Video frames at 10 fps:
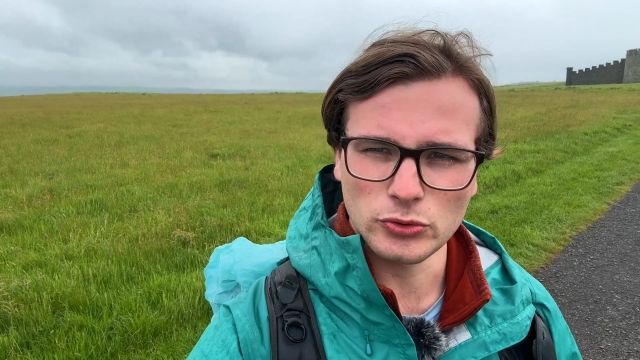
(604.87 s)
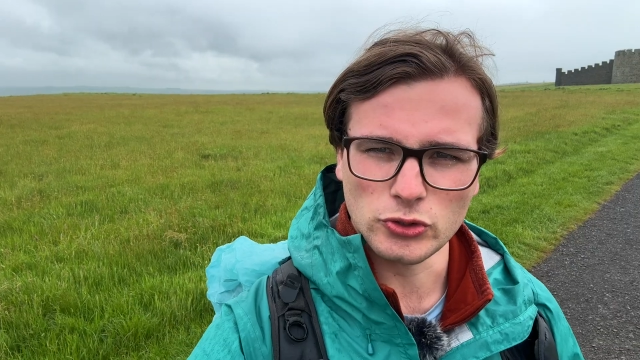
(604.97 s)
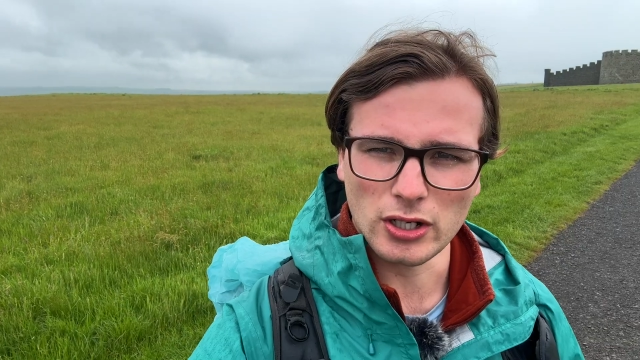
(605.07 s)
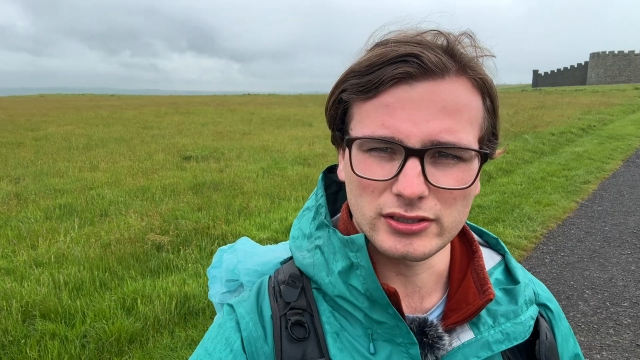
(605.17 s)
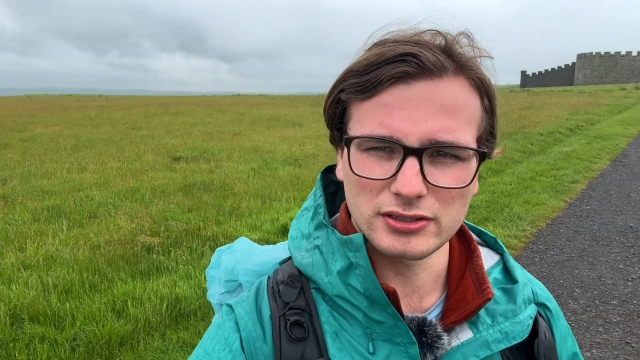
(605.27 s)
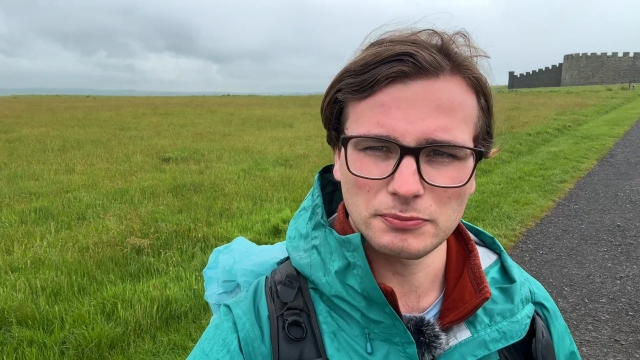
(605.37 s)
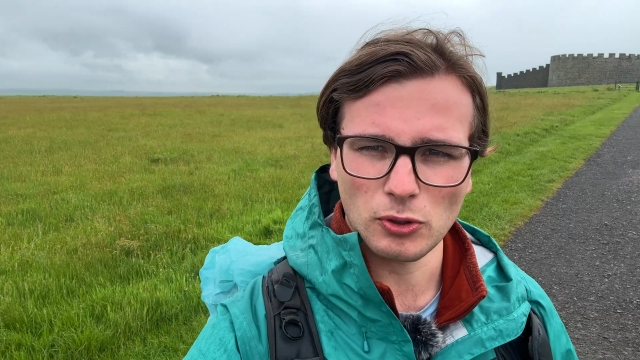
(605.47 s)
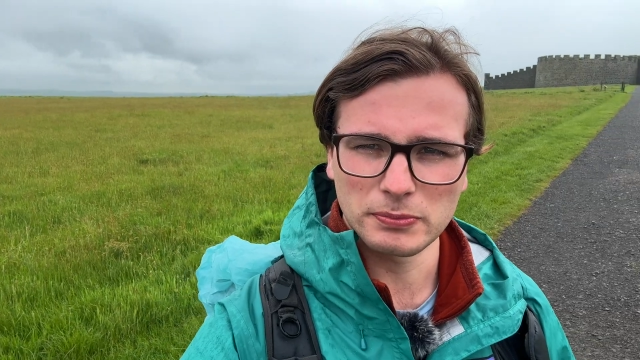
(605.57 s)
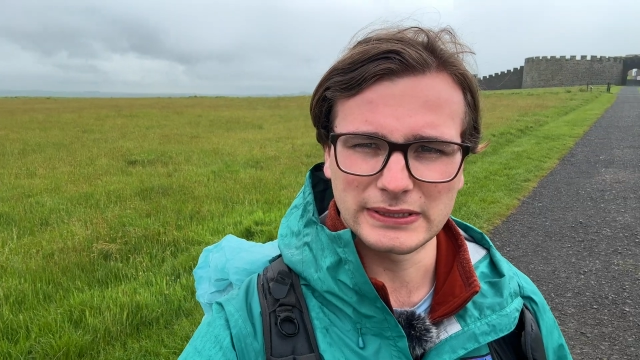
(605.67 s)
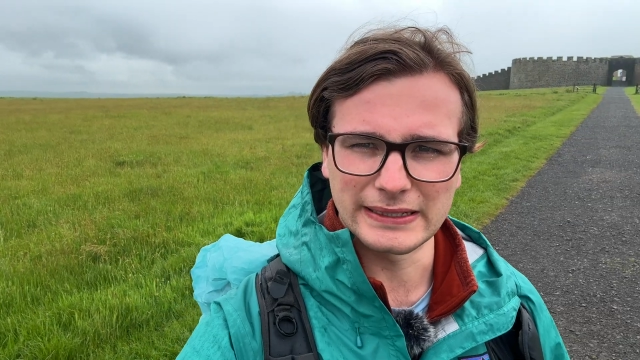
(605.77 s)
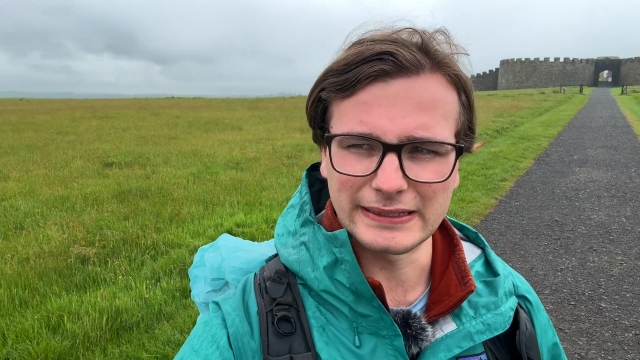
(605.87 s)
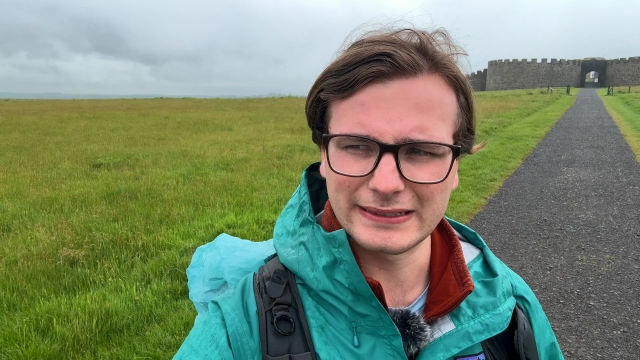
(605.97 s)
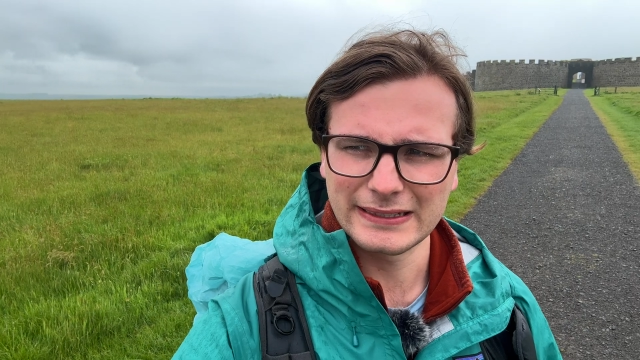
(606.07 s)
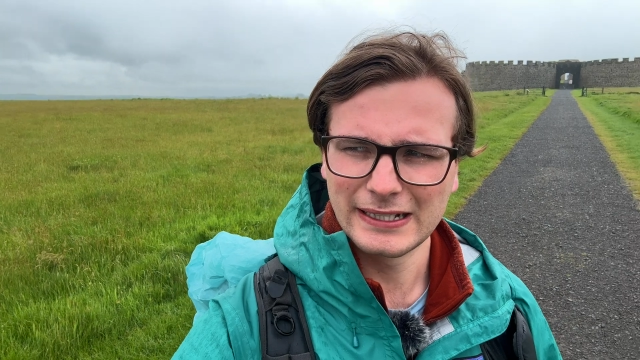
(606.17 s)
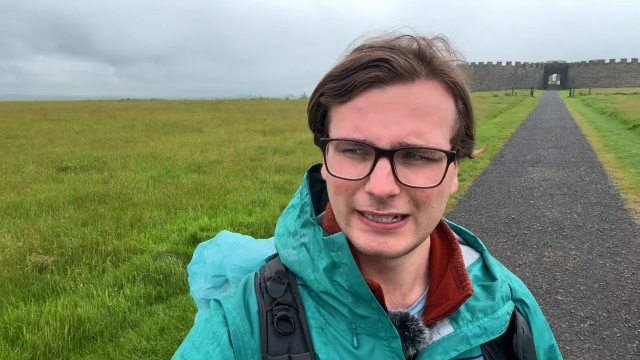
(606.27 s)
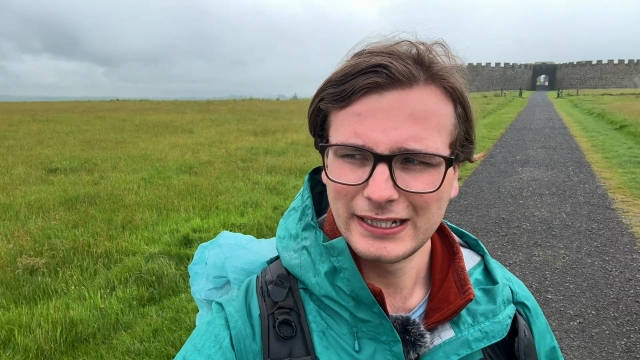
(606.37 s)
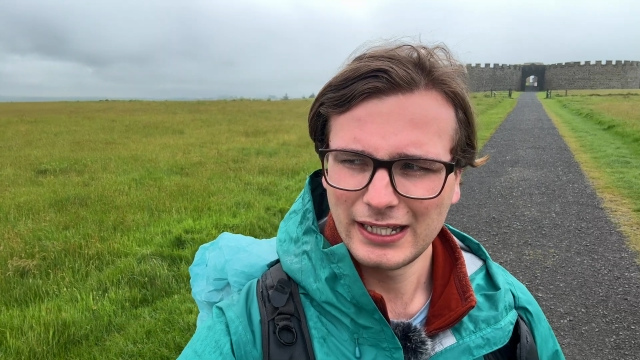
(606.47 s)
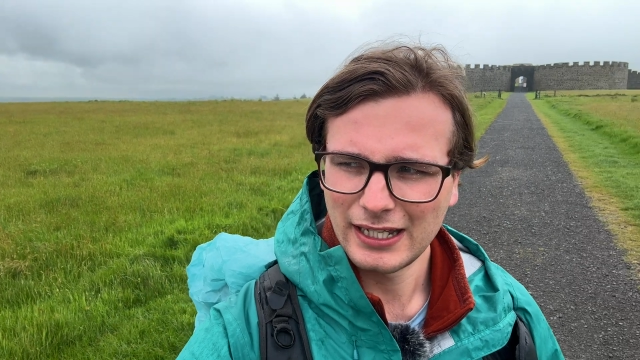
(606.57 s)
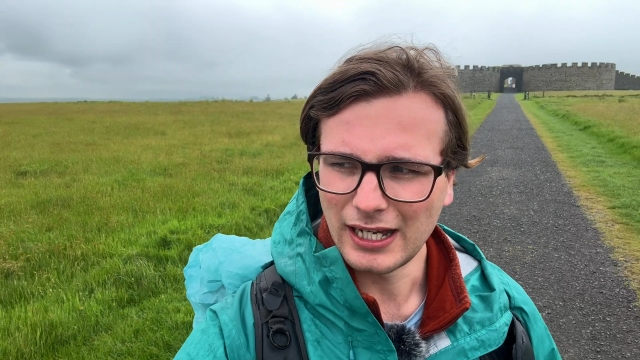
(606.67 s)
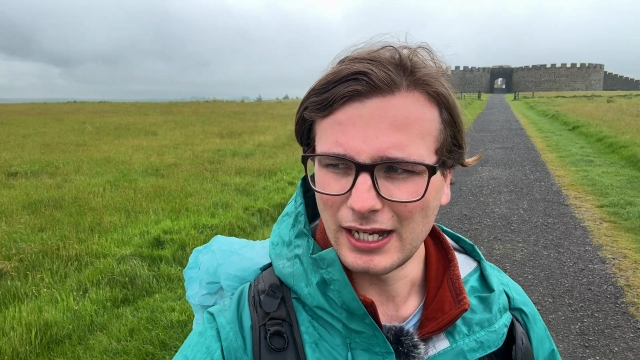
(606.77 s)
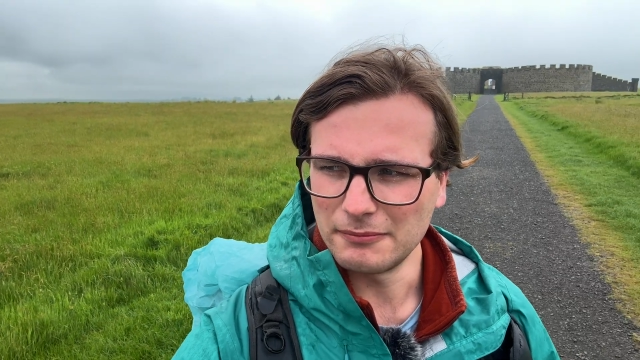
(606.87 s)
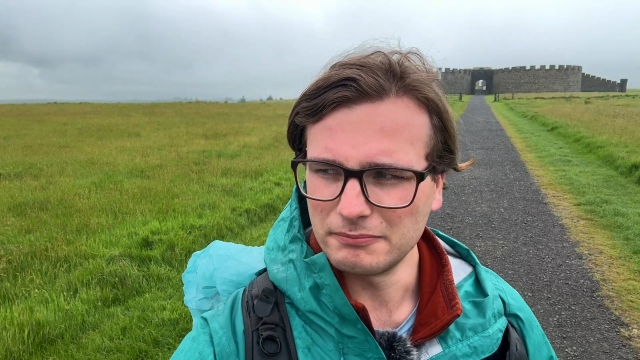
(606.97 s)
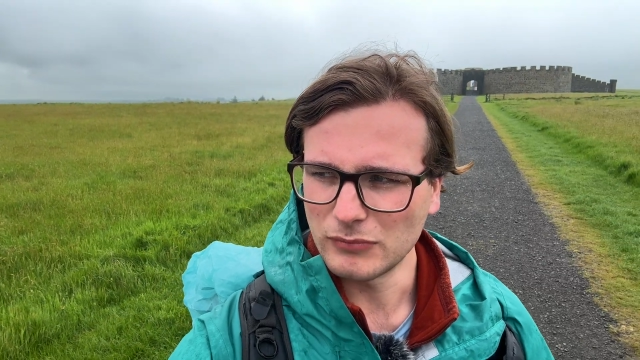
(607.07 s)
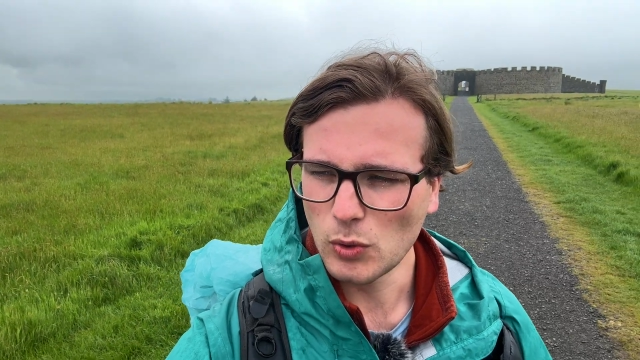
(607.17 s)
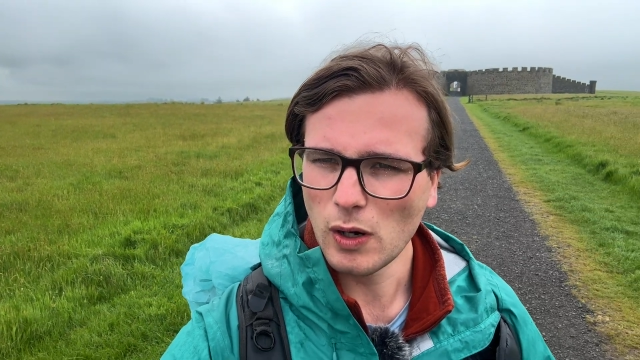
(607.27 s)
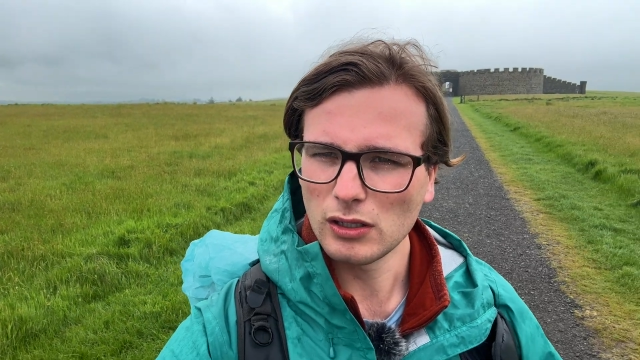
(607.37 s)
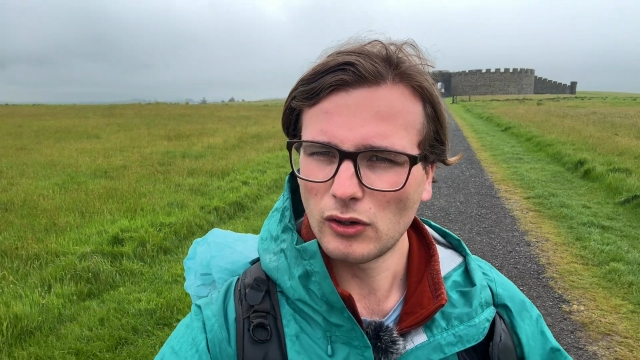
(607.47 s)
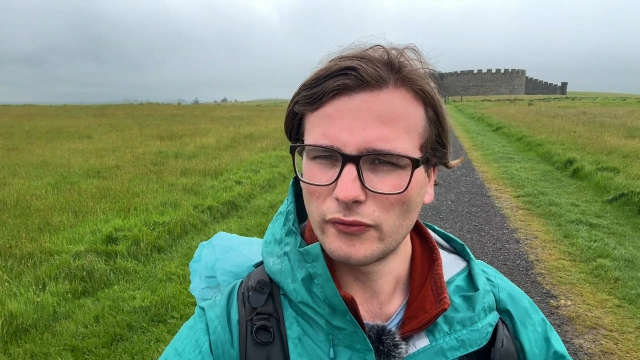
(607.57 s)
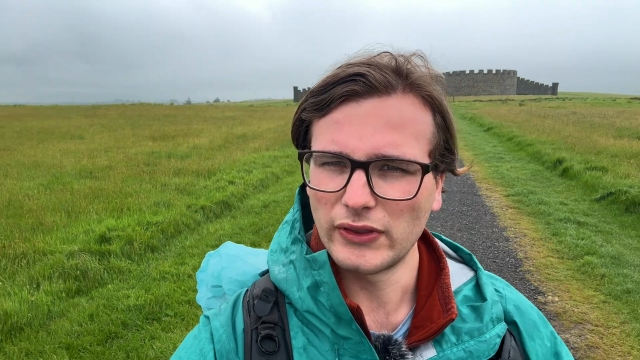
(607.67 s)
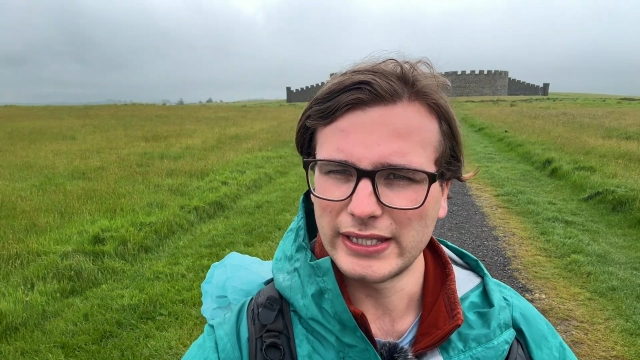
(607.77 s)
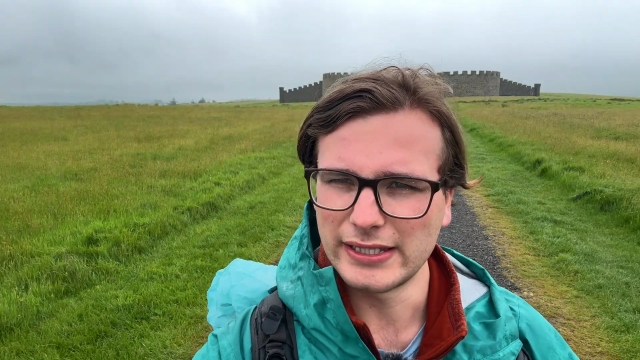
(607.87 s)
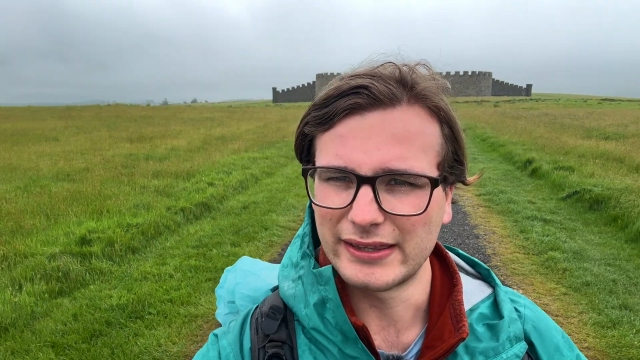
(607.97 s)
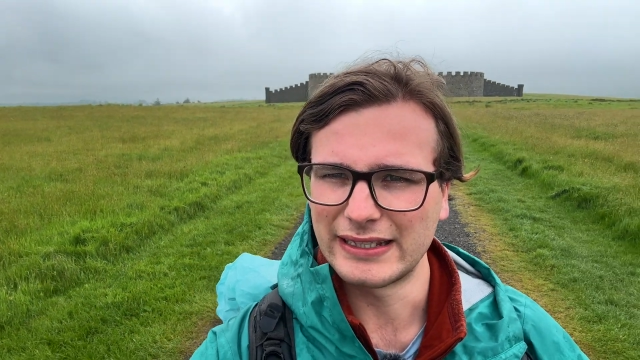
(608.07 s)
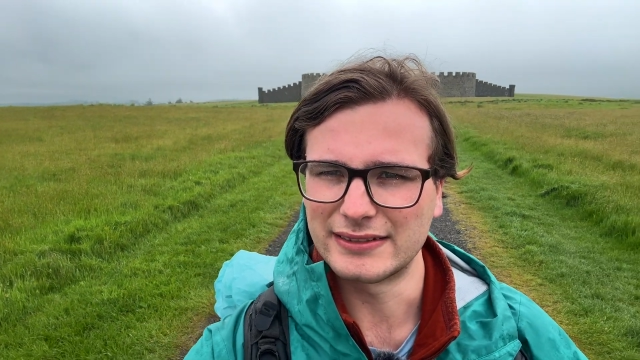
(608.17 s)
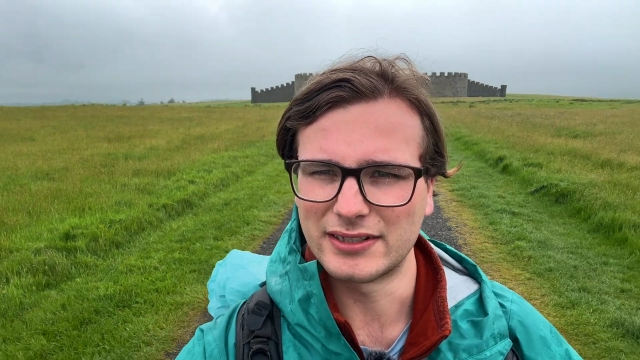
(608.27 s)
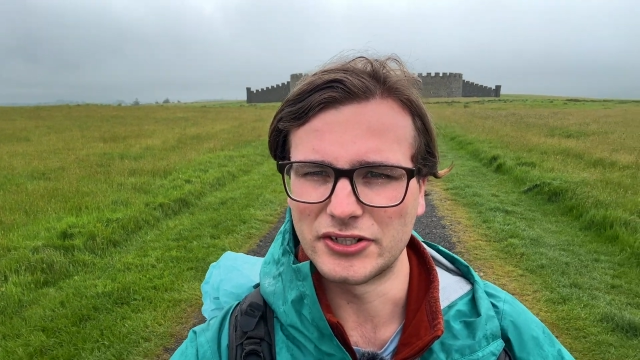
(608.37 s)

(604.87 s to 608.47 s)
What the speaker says: Trust properties, quite a lot of the things to